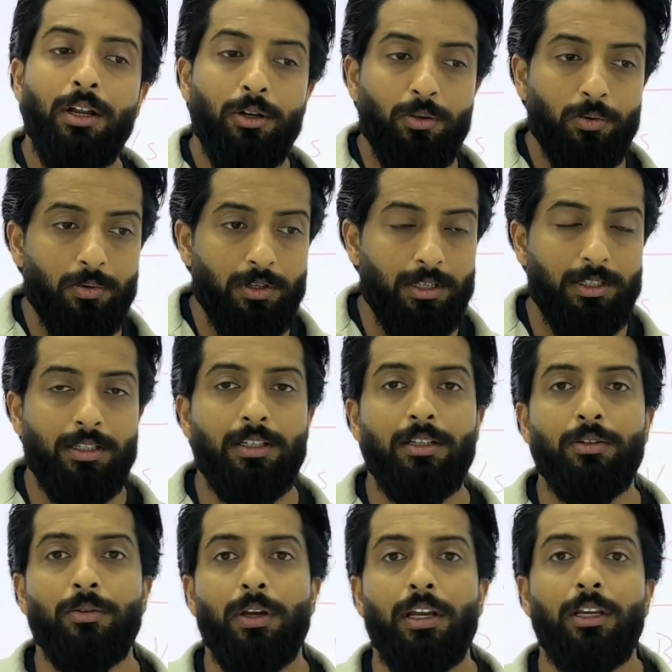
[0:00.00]
to
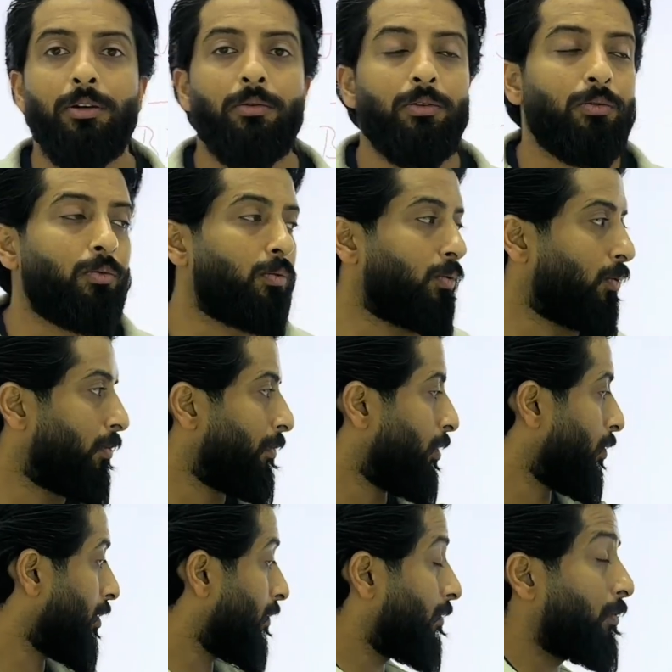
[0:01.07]
listen to anyone who told me,
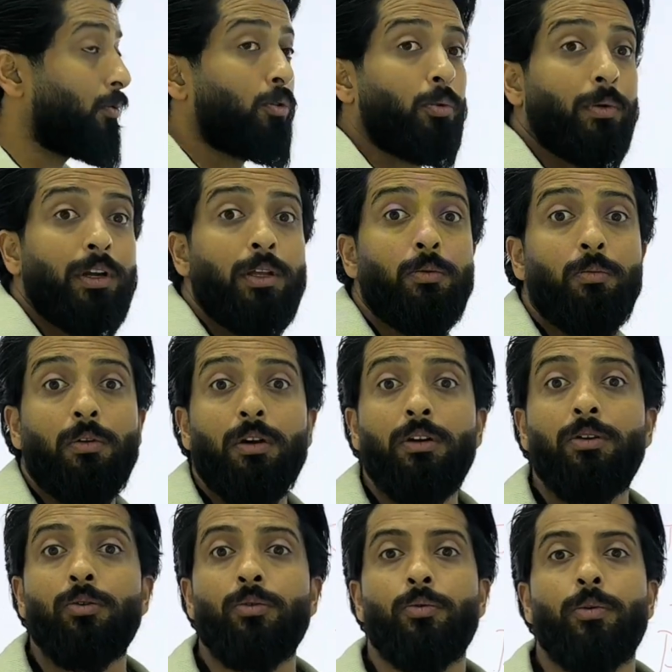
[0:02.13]
okay, from
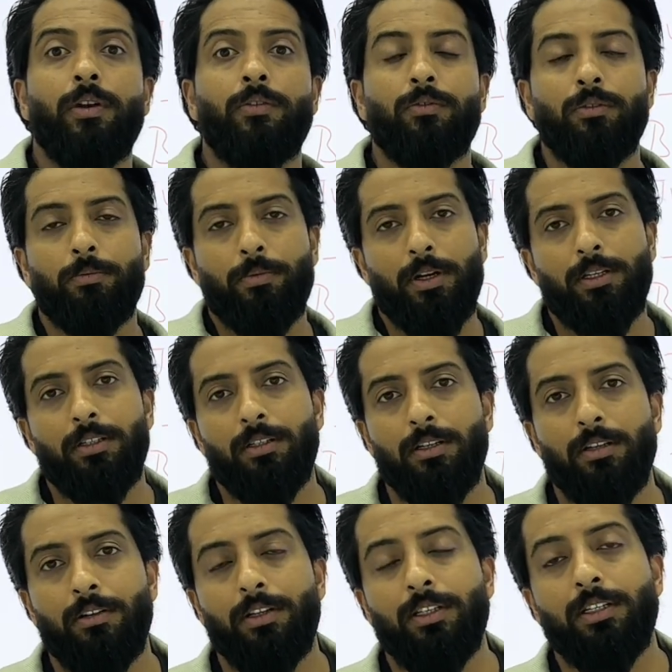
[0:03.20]
21 to 24 the prices
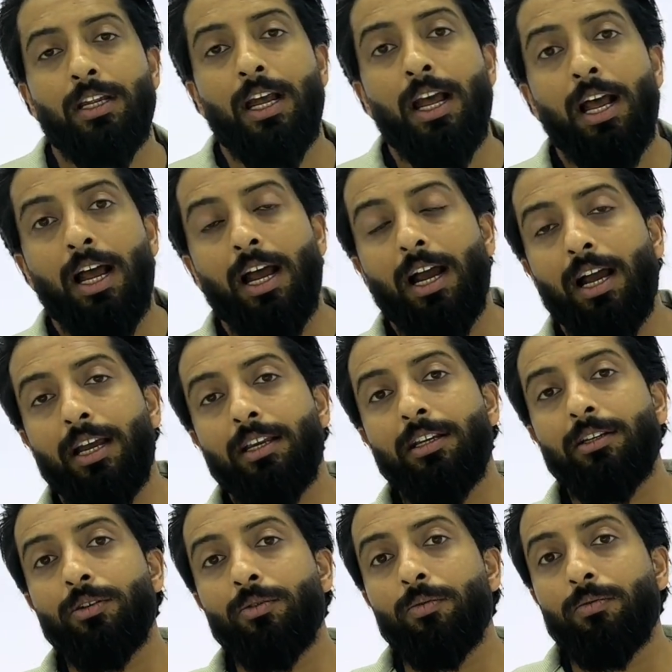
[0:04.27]
increased. I
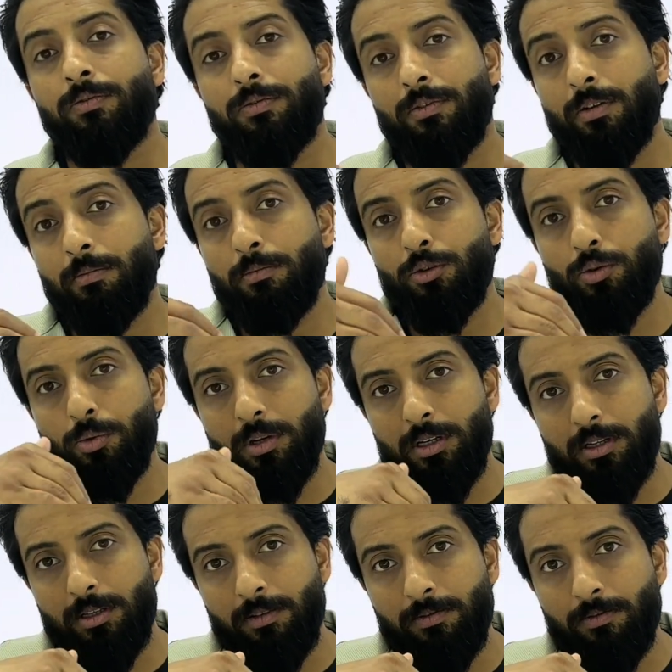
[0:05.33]
need to know from
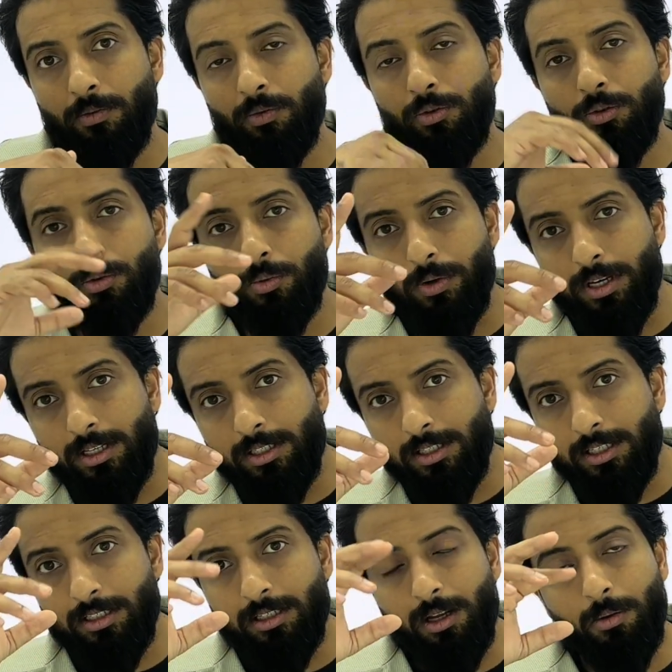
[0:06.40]
24 to
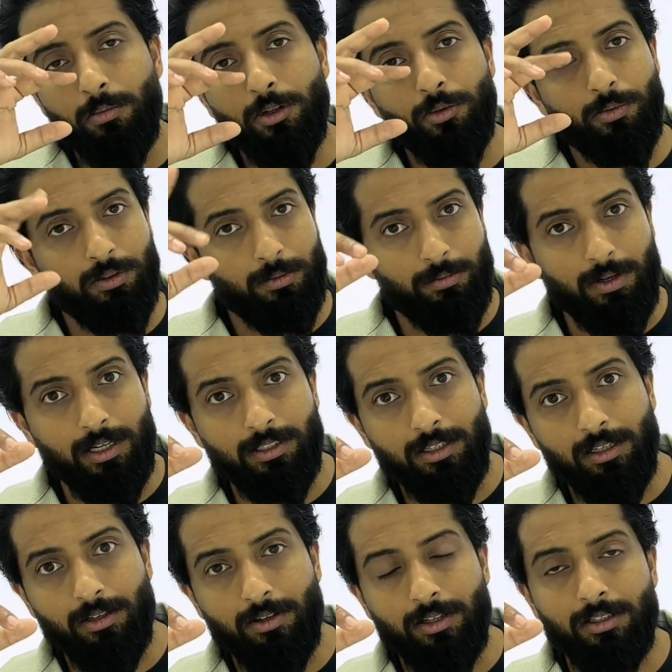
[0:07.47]
26 how much will the price
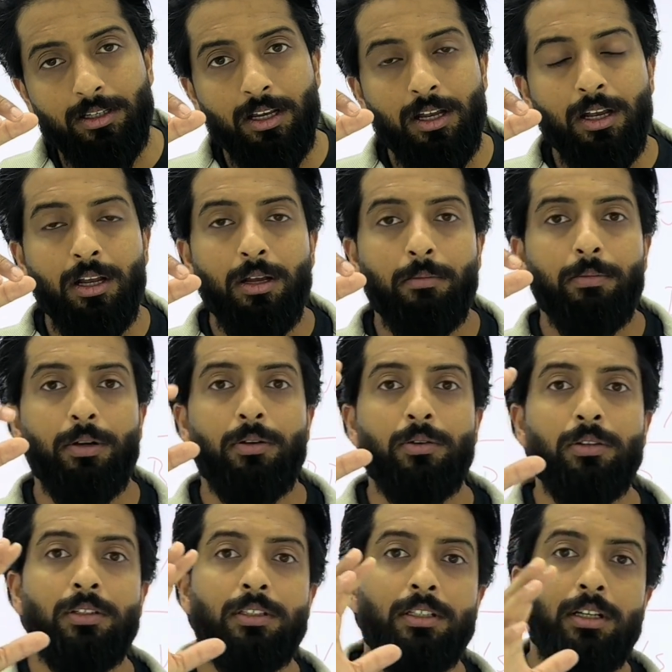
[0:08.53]
increase,
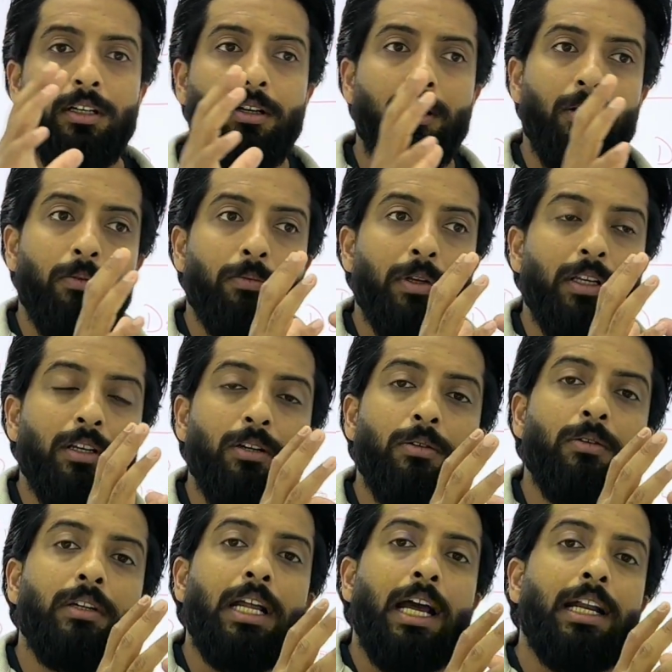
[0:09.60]
because we did
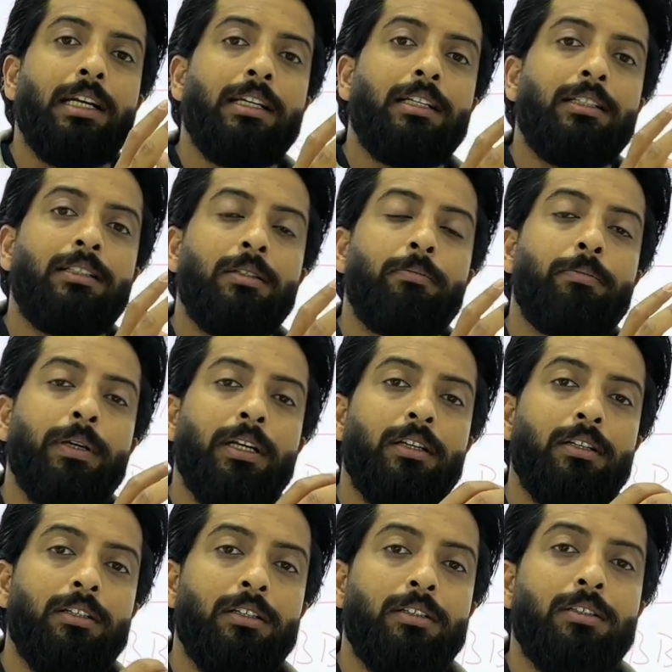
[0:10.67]
not
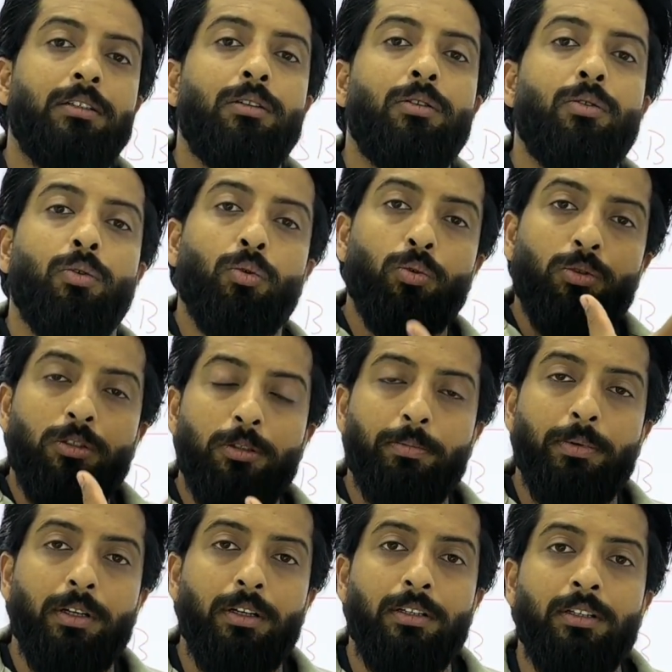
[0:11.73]
anticipate this growth
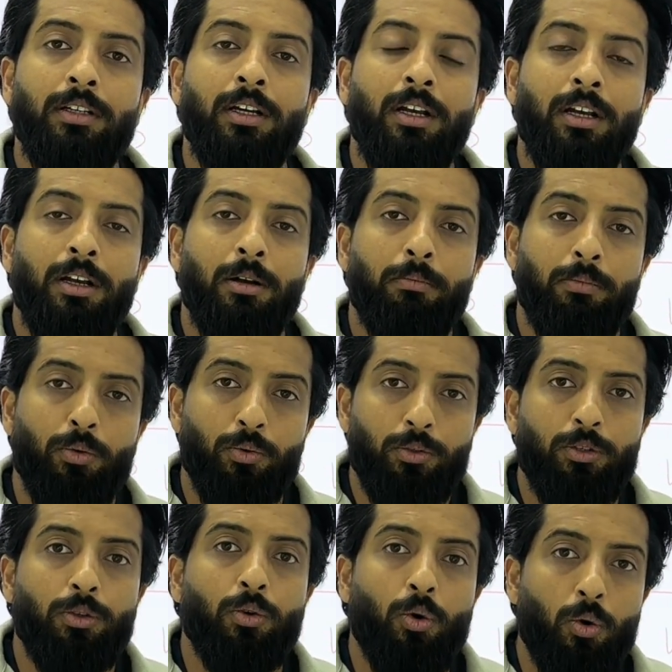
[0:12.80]
spurt
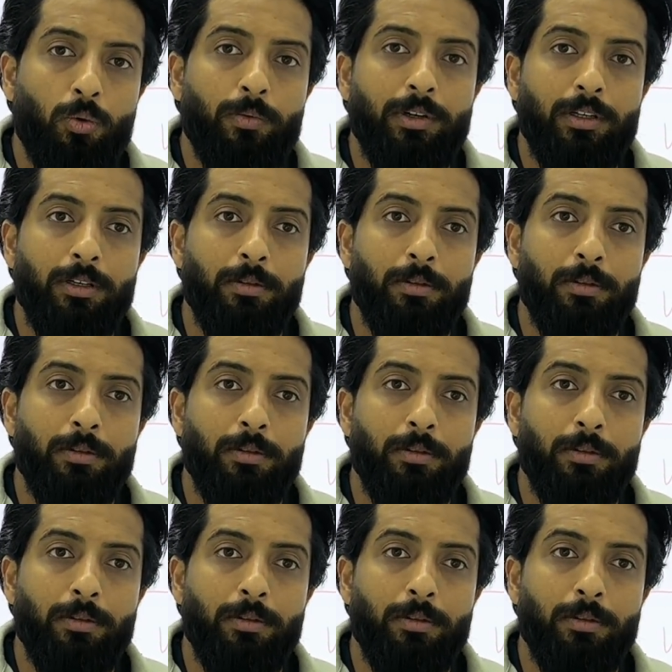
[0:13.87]
post COVID.